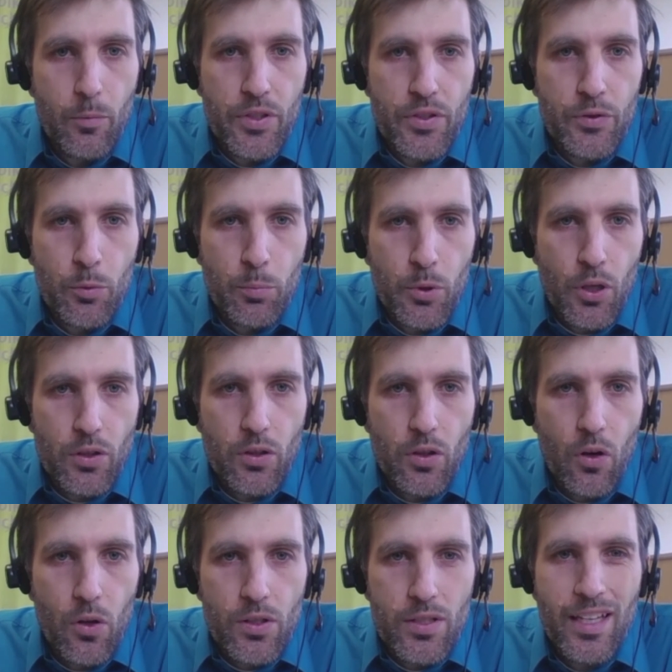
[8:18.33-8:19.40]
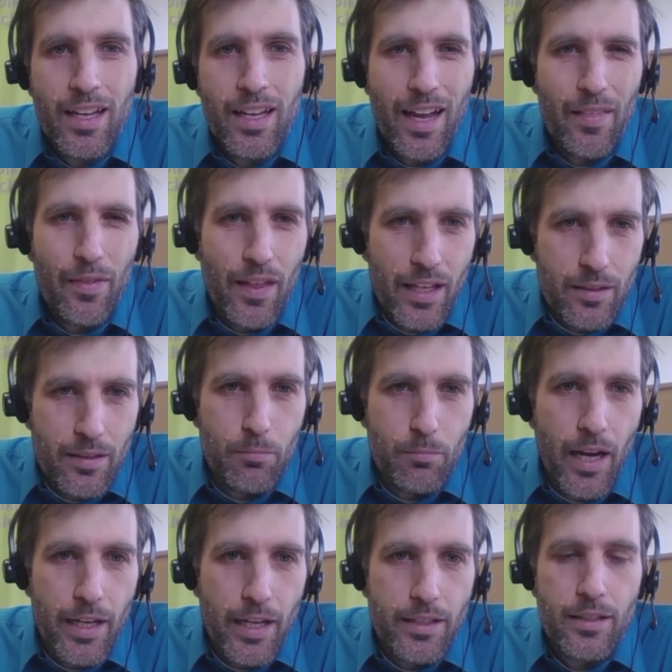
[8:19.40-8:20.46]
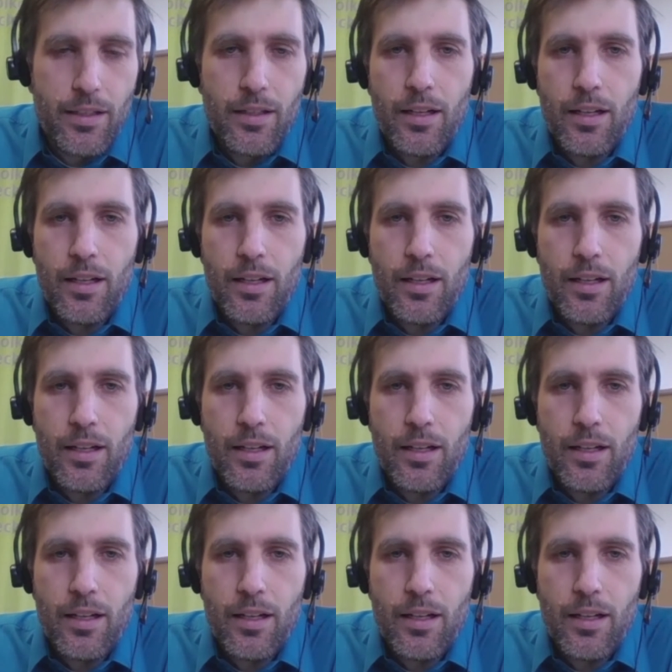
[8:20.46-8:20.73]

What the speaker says: with new protocols, and that might